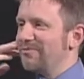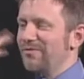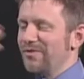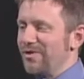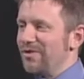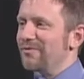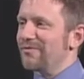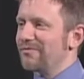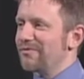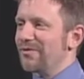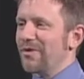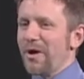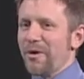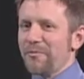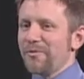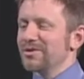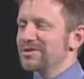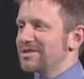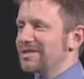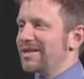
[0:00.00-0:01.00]
for
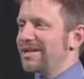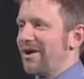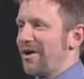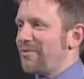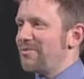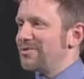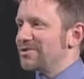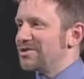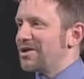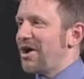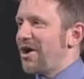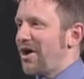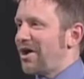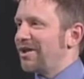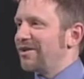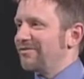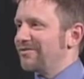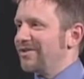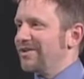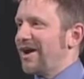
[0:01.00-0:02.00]
almost
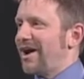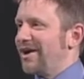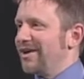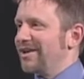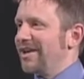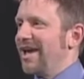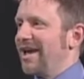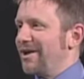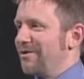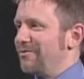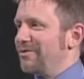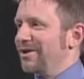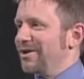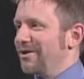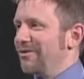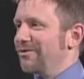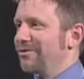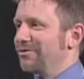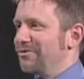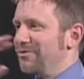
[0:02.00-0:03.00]
all of our day, we
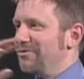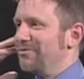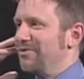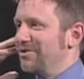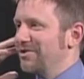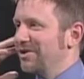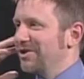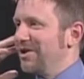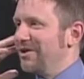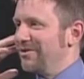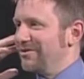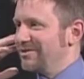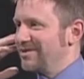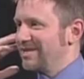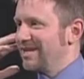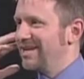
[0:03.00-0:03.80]
go through with clothes,